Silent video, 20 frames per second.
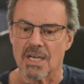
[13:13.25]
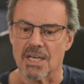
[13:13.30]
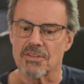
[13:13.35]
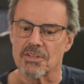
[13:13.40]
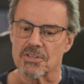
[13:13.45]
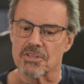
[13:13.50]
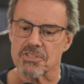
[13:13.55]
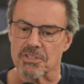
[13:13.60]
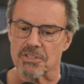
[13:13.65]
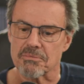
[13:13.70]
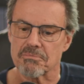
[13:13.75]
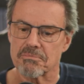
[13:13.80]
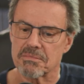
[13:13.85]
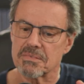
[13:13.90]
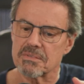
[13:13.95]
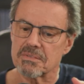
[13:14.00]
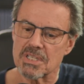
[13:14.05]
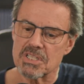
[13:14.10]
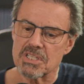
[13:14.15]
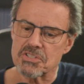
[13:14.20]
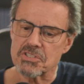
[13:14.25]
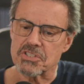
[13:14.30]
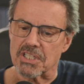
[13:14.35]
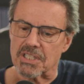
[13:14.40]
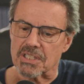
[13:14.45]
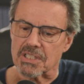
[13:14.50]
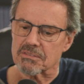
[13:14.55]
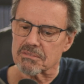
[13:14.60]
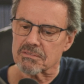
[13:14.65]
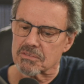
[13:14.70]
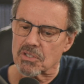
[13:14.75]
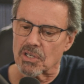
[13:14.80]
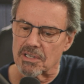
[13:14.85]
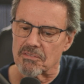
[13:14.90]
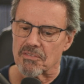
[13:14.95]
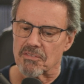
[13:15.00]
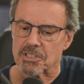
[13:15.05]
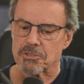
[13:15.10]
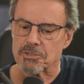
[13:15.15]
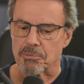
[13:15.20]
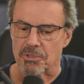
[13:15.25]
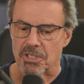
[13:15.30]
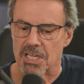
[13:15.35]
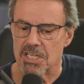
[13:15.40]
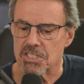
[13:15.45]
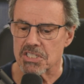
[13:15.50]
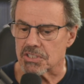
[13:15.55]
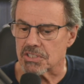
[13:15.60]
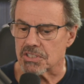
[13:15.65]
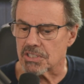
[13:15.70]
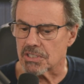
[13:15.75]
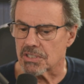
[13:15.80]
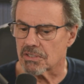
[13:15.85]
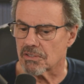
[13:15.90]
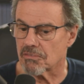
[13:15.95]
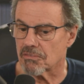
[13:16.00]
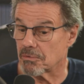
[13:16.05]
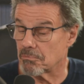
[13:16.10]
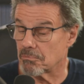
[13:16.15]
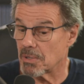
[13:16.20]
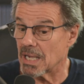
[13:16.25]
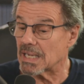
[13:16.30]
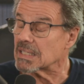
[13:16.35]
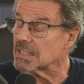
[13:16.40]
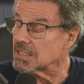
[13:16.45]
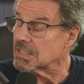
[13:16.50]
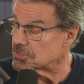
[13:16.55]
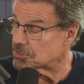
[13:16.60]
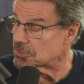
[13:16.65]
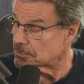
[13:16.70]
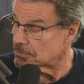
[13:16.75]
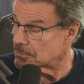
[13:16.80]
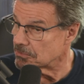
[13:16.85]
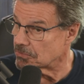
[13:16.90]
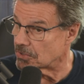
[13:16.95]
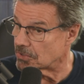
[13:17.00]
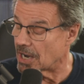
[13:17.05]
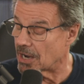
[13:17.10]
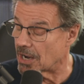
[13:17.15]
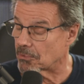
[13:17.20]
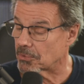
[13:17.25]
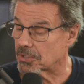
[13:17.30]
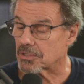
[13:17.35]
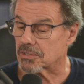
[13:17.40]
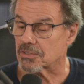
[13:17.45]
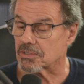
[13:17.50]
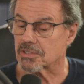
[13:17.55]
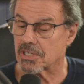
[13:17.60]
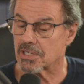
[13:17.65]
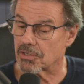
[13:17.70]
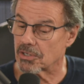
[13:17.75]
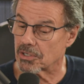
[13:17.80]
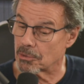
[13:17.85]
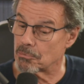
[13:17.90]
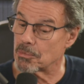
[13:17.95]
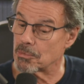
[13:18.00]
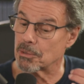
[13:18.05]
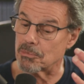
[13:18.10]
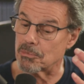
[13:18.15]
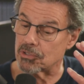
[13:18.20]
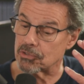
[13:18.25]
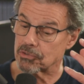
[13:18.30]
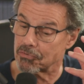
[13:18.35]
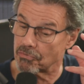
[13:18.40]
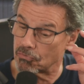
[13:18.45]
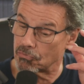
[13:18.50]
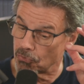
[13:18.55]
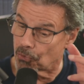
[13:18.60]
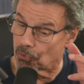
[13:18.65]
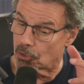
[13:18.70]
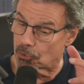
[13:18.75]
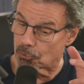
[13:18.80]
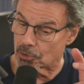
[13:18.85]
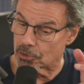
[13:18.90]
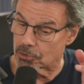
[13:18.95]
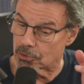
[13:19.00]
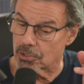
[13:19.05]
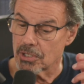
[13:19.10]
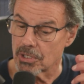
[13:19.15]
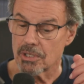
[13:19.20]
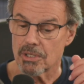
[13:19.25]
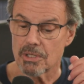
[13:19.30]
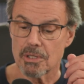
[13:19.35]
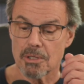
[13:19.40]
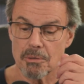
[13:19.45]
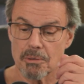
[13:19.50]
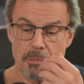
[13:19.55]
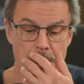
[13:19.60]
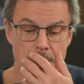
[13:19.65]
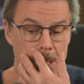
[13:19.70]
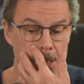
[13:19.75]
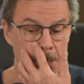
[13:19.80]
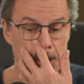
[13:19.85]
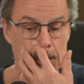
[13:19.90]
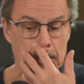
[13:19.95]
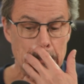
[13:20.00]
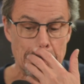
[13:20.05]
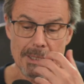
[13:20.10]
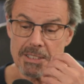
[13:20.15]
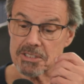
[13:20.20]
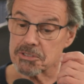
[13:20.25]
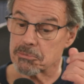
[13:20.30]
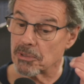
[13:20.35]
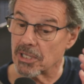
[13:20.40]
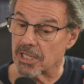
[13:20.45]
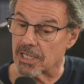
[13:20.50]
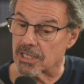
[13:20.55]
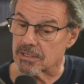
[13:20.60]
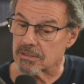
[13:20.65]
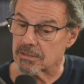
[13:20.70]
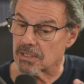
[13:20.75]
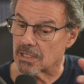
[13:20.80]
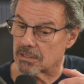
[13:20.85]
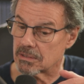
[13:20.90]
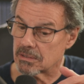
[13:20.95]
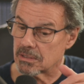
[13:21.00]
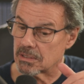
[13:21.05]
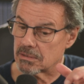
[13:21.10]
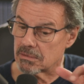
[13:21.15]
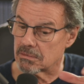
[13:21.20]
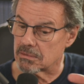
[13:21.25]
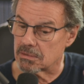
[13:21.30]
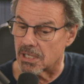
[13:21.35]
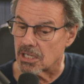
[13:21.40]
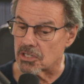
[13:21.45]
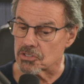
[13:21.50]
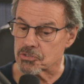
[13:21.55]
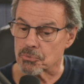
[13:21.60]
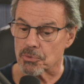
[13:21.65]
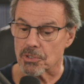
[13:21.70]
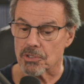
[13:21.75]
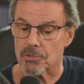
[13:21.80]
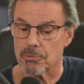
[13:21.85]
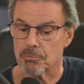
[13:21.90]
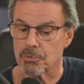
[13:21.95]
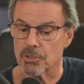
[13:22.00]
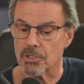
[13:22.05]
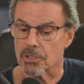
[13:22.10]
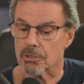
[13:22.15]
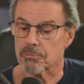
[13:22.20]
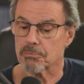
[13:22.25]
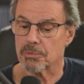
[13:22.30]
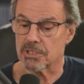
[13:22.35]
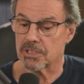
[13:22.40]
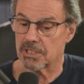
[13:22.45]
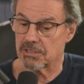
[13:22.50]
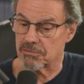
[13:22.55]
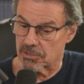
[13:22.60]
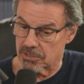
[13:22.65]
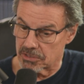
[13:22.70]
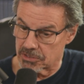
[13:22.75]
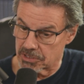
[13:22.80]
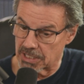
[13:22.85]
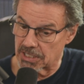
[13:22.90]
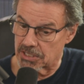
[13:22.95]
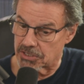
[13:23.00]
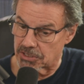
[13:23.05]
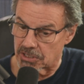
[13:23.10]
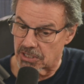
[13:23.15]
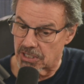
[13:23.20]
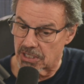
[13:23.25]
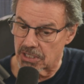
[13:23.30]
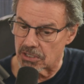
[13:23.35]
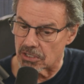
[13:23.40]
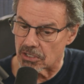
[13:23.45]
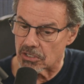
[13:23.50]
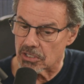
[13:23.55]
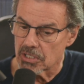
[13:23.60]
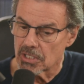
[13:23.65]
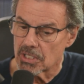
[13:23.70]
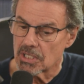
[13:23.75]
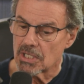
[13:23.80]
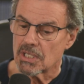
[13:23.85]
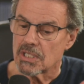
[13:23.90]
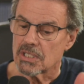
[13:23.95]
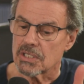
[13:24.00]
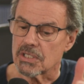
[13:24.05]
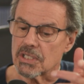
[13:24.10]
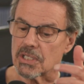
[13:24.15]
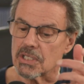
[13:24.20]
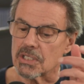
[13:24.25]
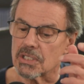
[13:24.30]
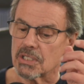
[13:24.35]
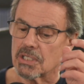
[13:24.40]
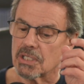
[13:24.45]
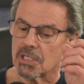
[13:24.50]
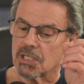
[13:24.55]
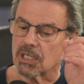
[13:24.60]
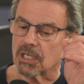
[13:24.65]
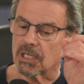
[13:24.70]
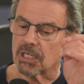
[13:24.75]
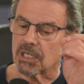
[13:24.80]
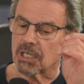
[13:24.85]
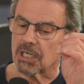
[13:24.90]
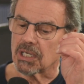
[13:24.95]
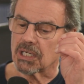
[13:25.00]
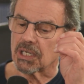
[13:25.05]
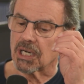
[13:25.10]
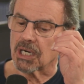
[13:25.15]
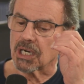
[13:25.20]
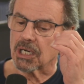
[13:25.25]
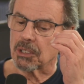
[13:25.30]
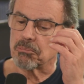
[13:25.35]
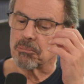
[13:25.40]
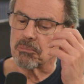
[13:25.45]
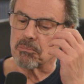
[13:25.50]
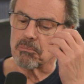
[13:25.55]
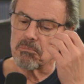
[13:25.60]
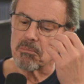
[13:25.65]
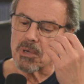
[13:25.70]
And there's an interesting kind of explanation here of the mechanism for how we can carry our memories forward, because they explain elsewhere in the book, but even hinted here, that our